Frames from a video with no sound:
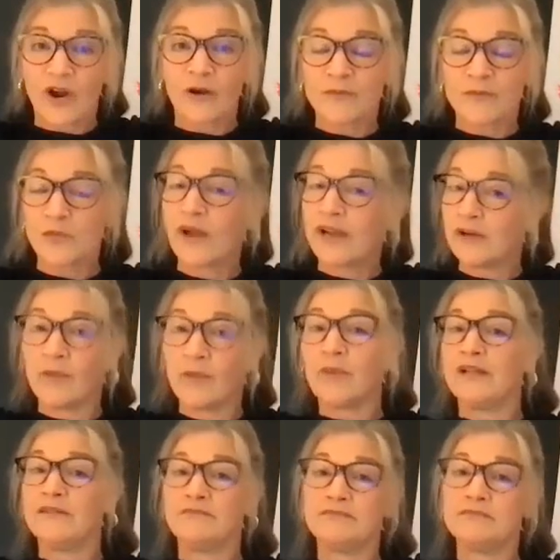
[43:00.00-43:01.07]
your arms wide
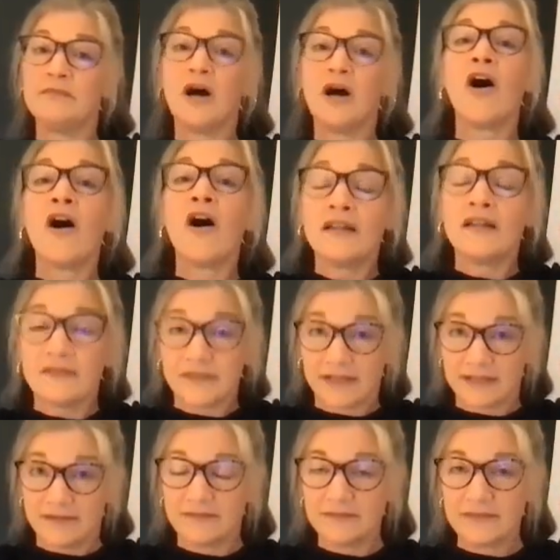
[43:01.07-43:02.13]
open, all of
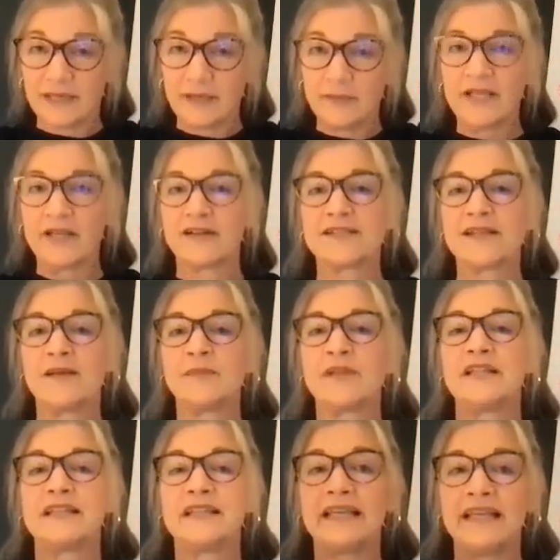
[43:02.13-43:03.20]
it, because I
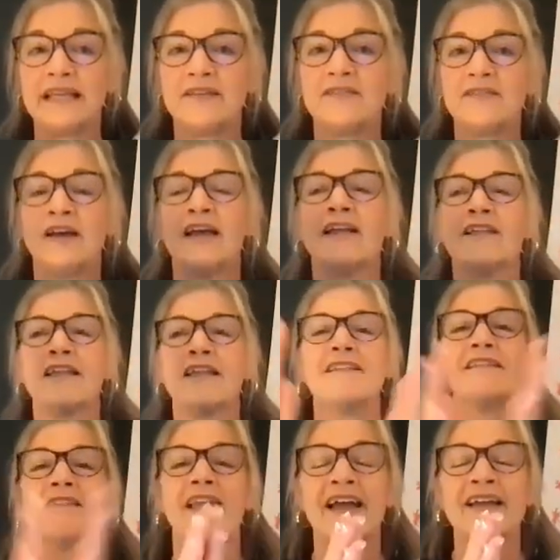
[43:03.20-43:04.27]
believe
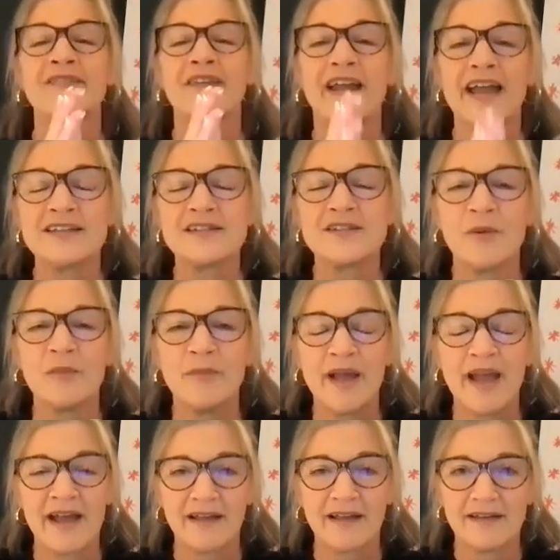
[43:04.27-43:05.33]
that life has our
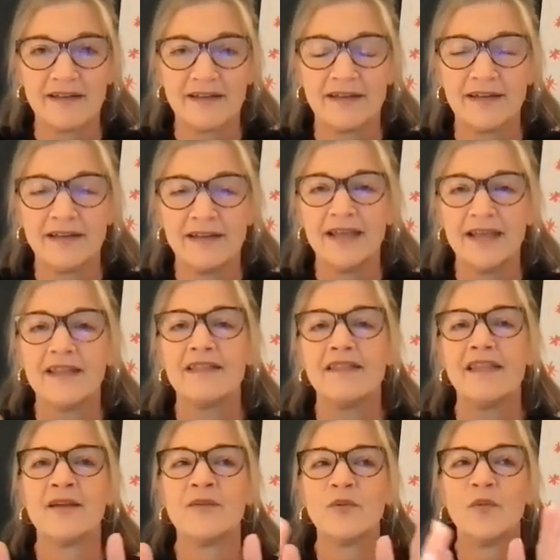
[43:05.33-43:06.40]
back,
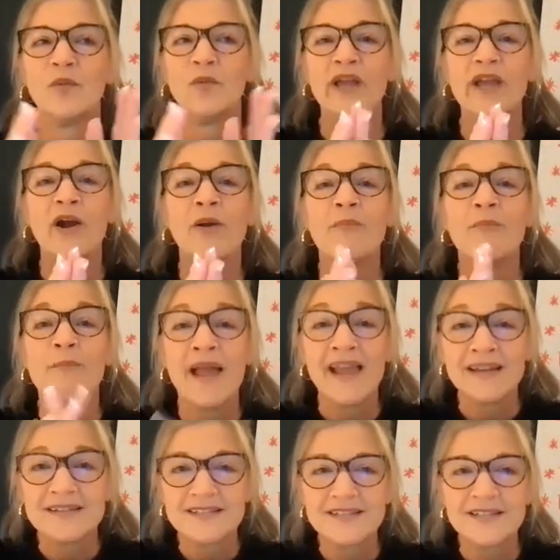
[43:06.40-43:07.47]
that we are
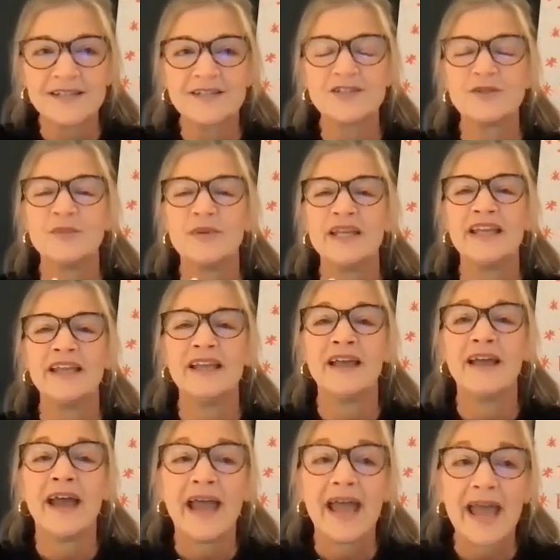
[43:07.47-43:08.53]
meant to
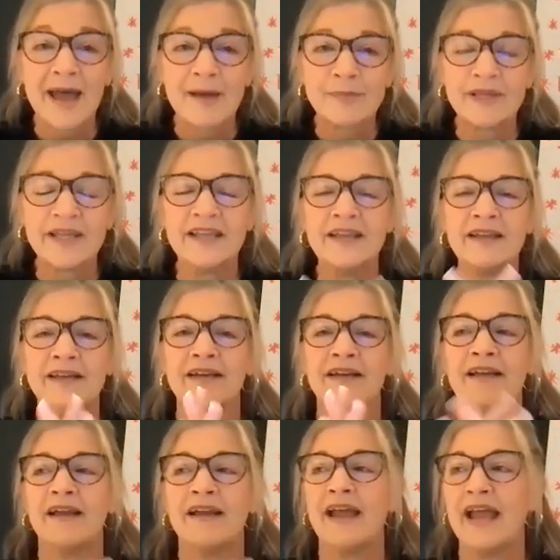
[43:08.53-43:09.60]
be happy
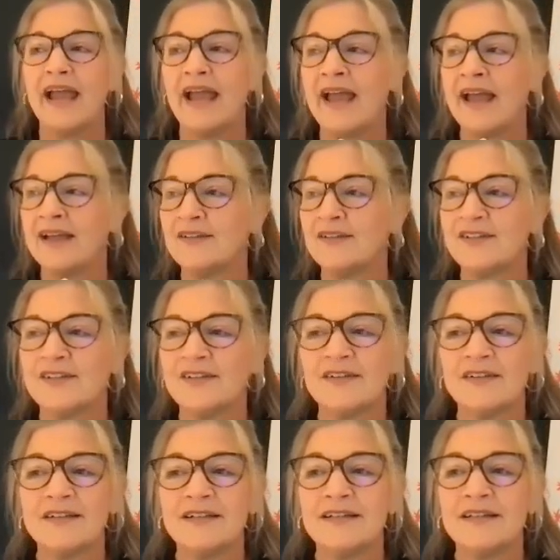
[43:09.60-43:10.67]
and
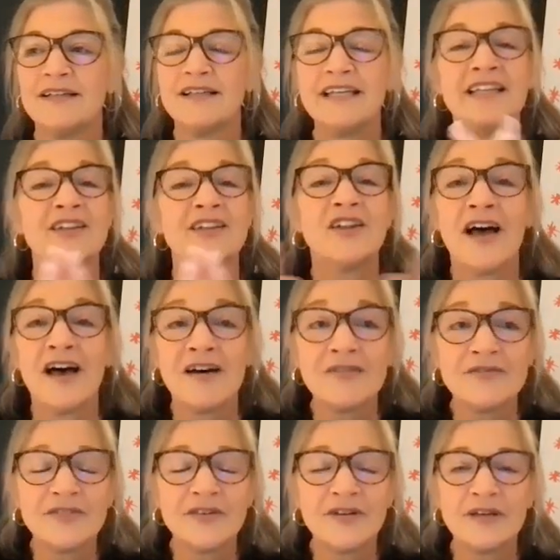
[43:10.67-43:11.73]
in
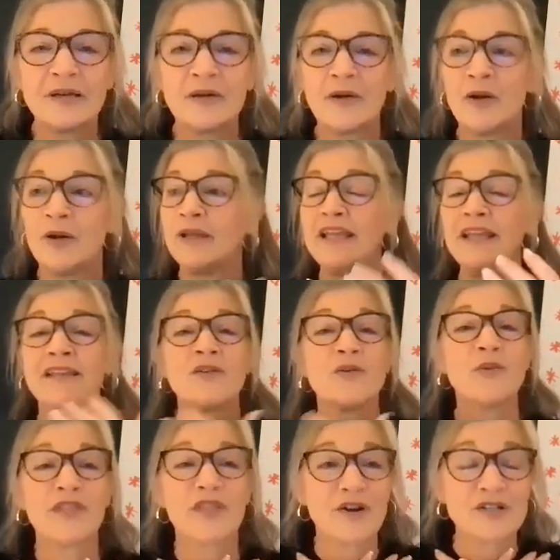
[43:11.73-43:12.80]
love,
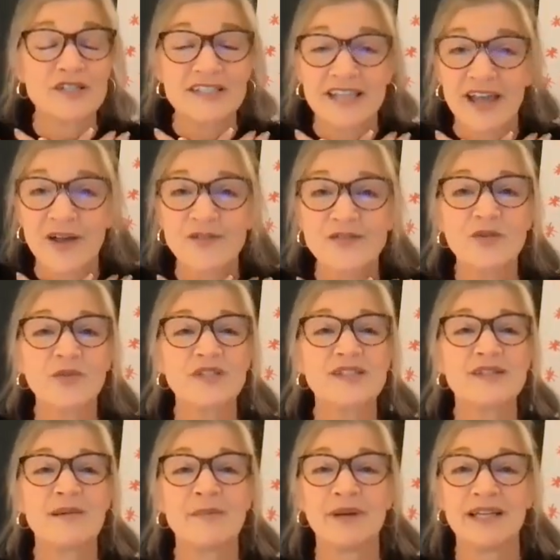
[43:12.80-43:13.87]
either with ourselves or
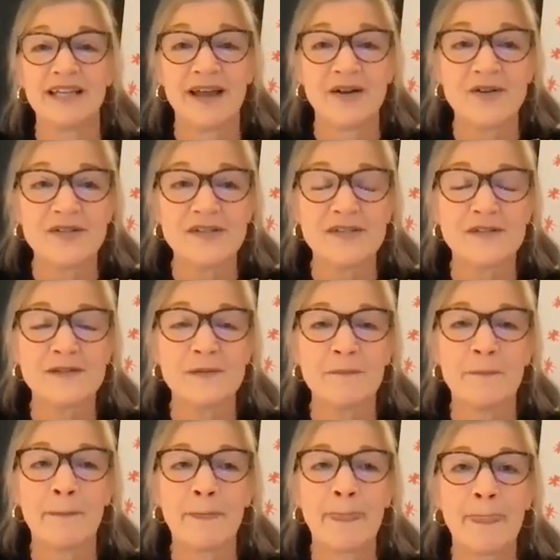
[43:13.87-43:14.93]
with somebody else.